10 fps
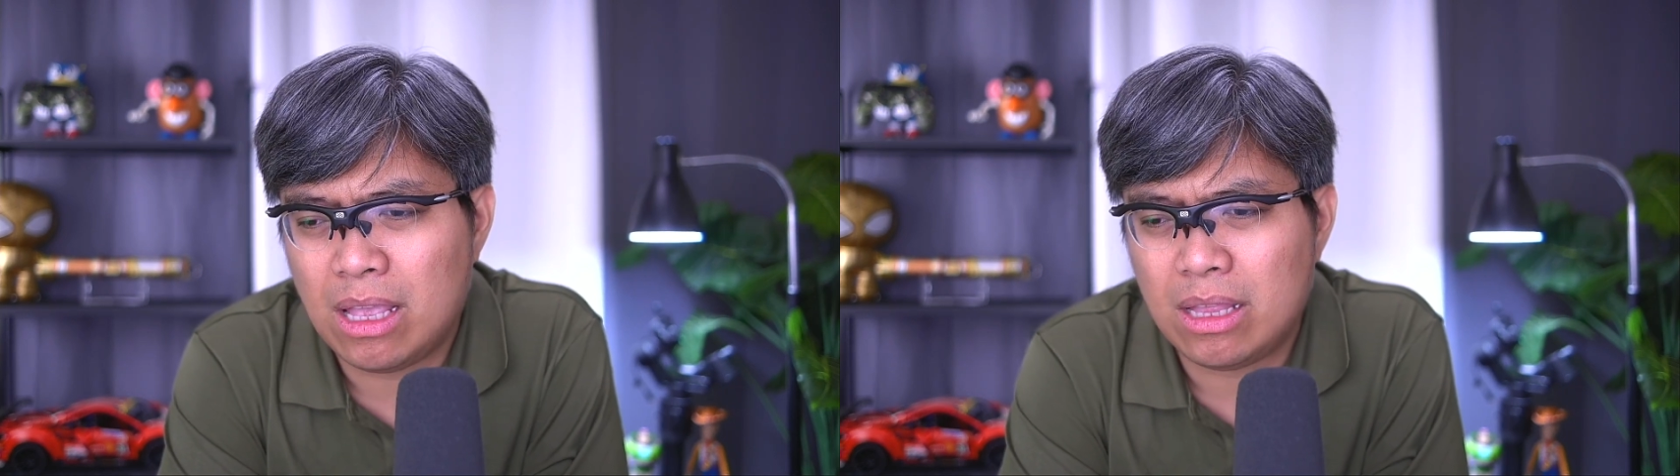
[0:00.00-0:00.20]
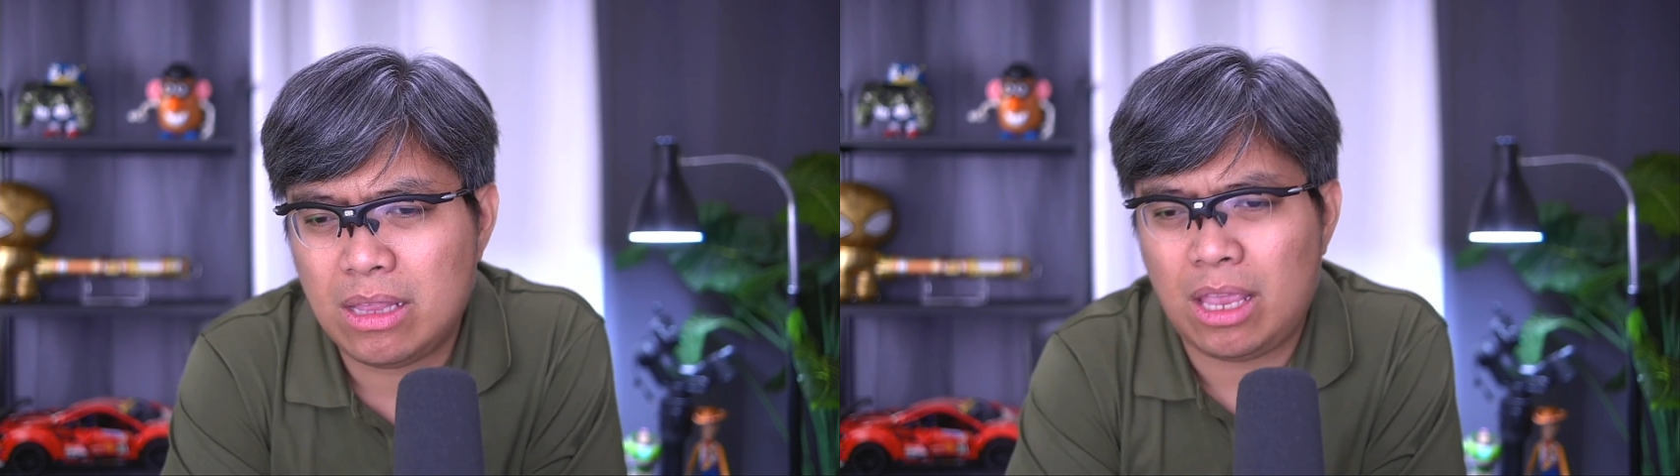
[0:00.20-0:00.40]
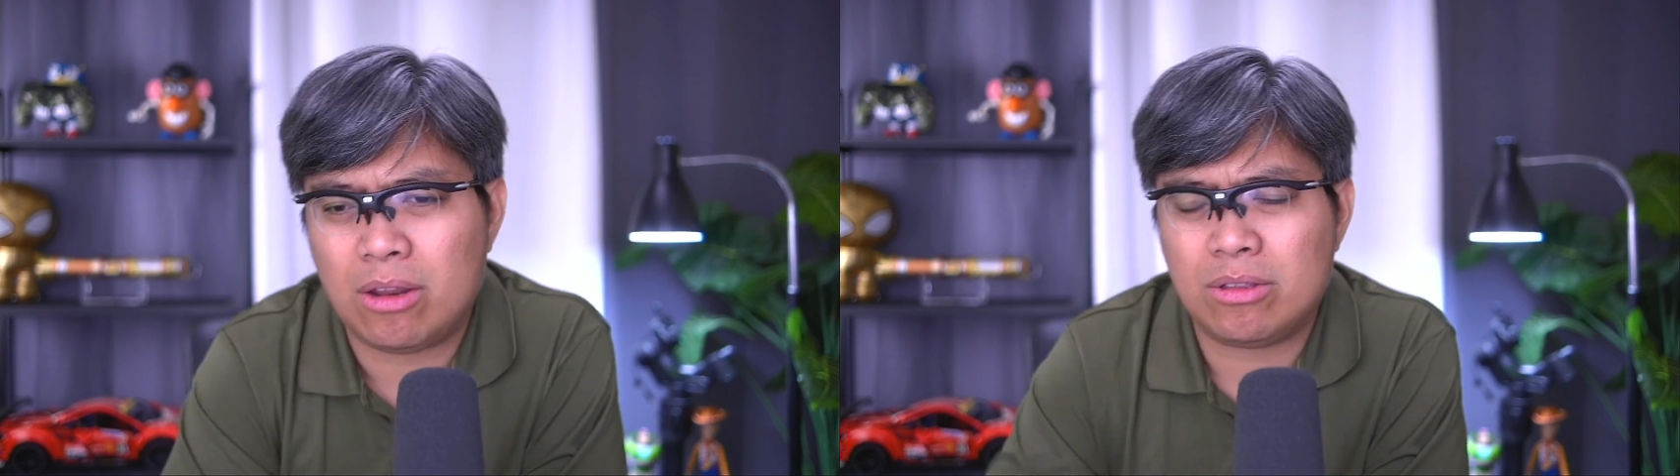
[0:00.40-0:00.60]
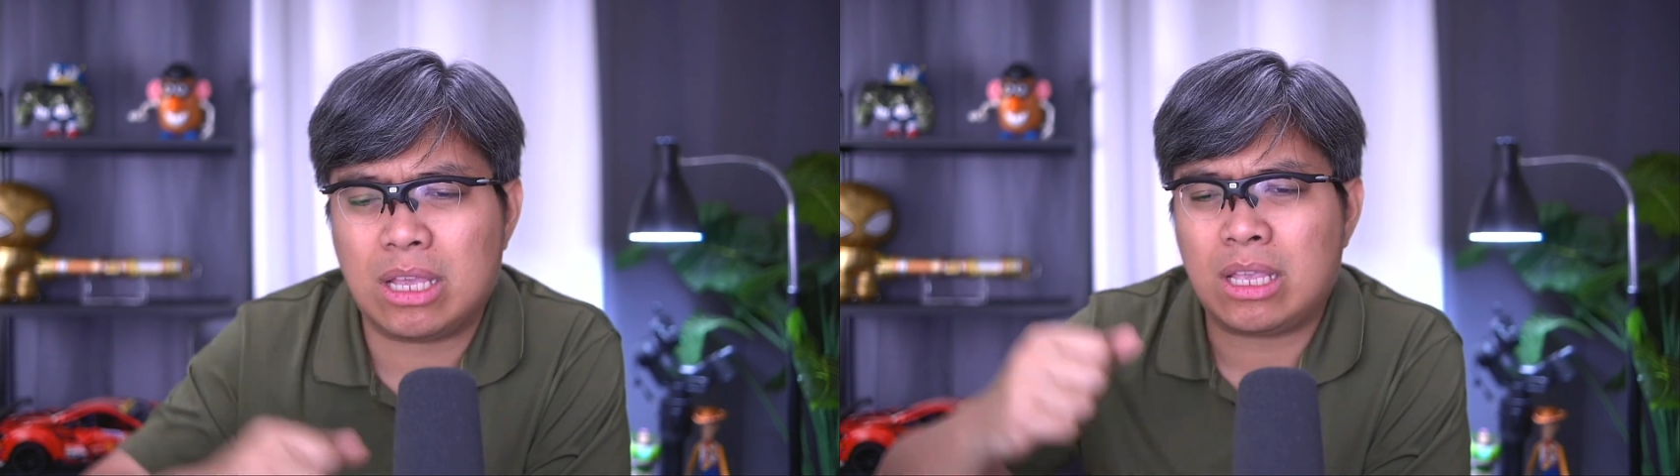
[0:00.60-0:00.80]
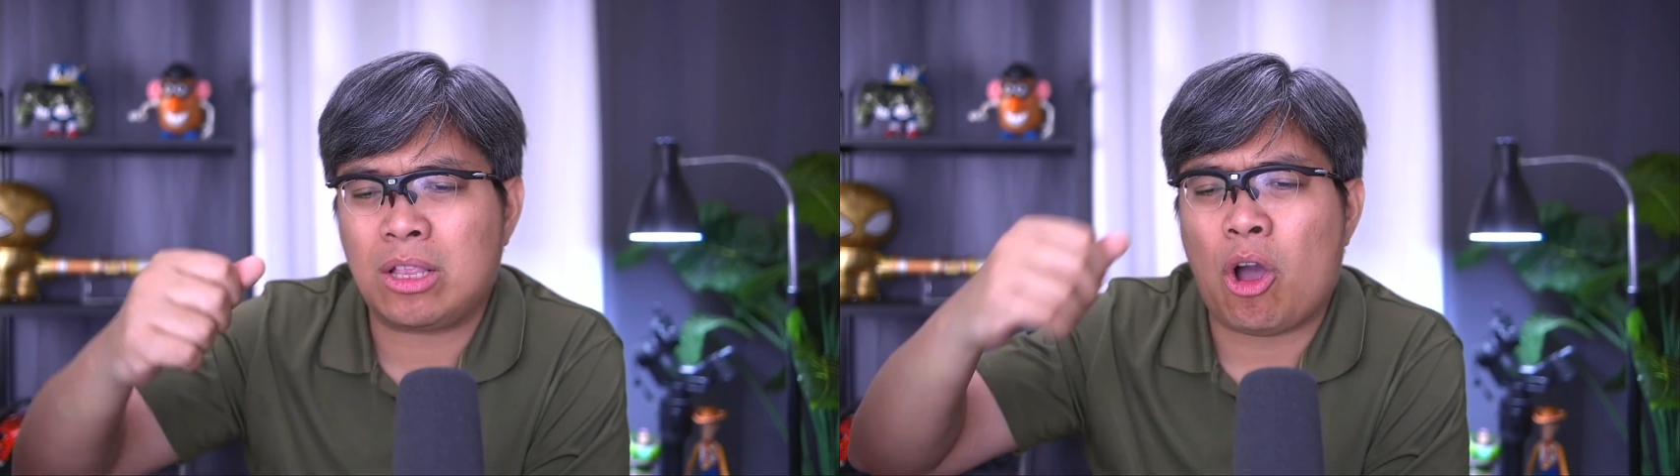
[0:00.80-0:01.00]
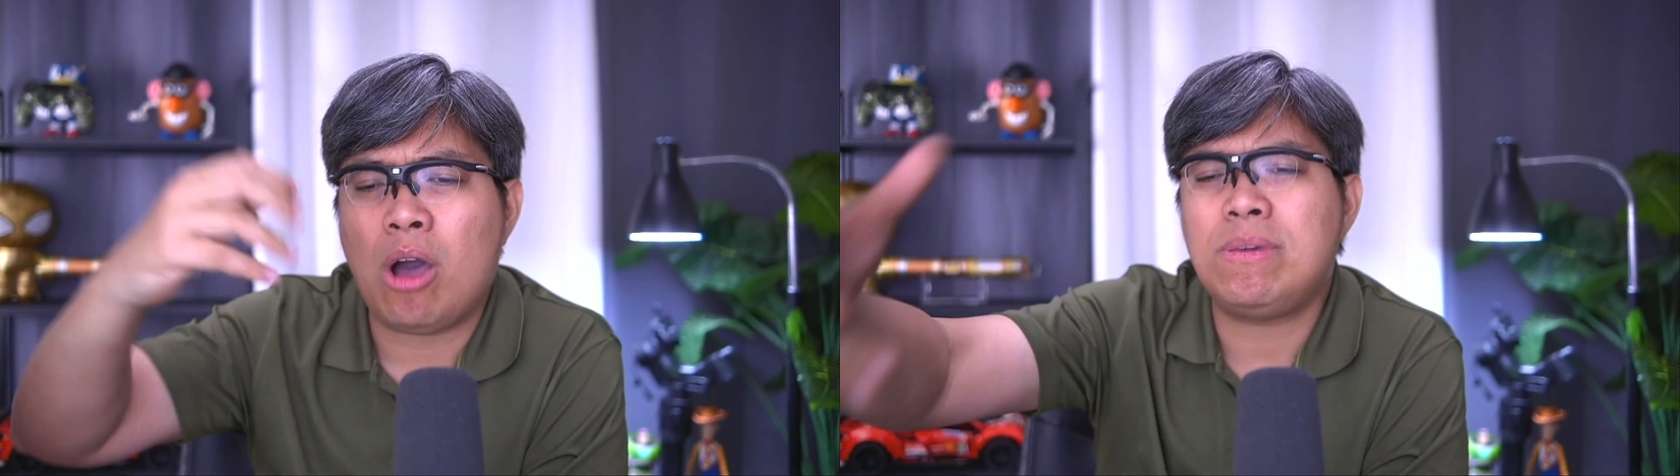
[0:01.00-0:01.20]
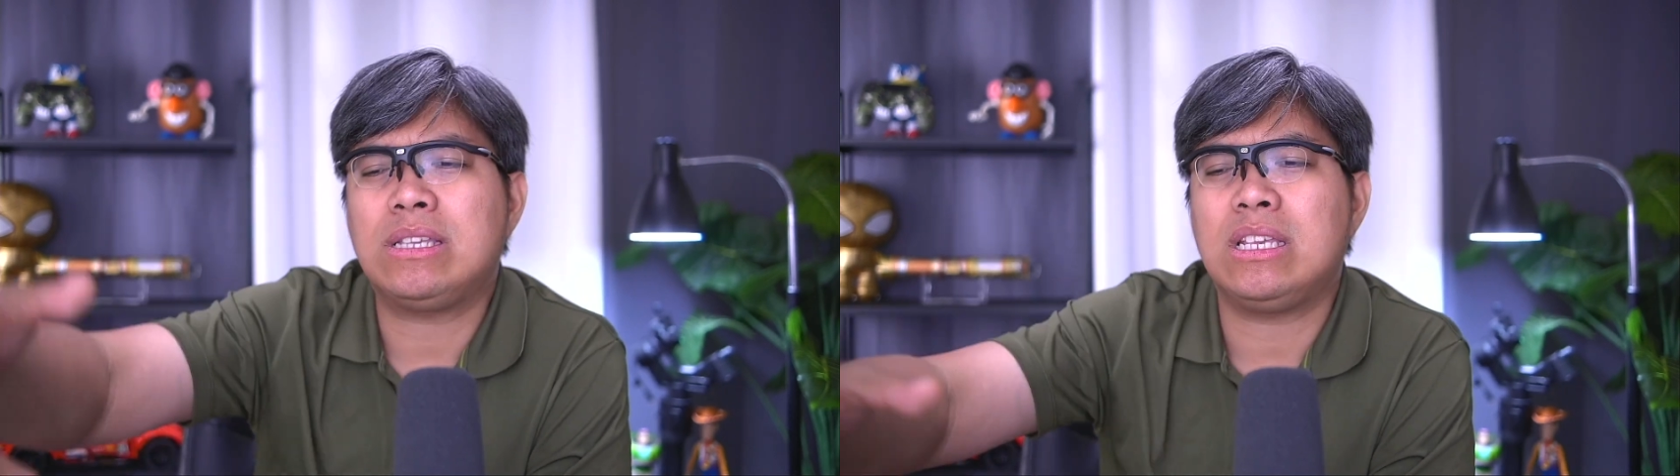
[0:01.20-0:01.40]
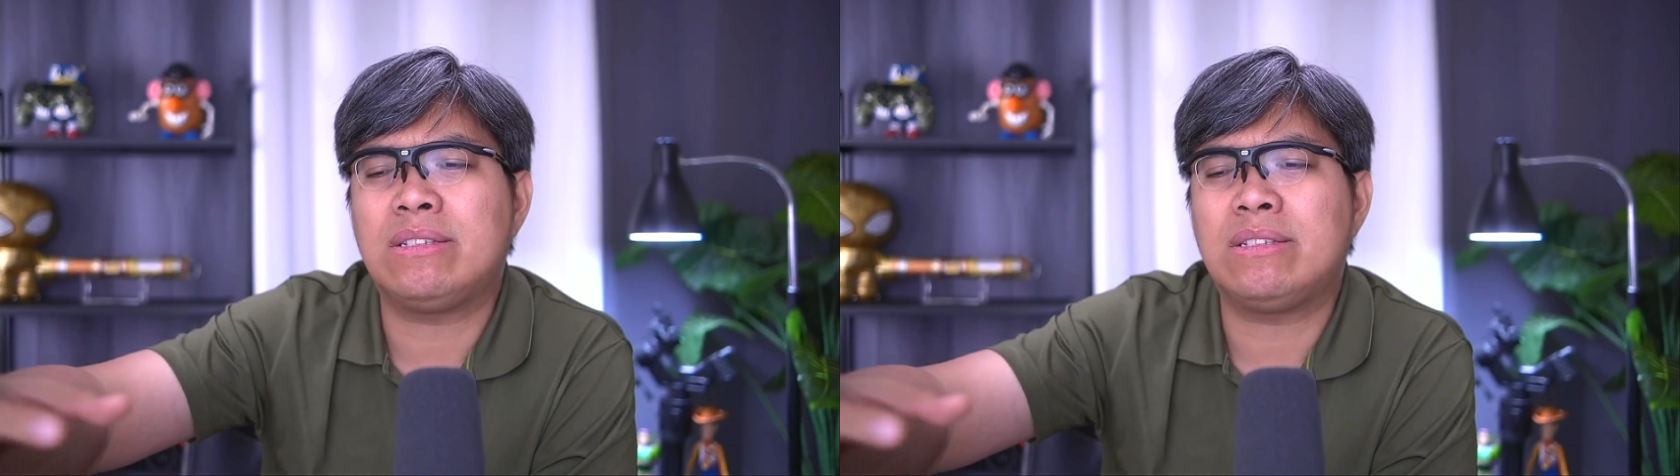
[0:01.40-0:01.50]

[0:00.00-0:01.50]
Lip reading: the comics is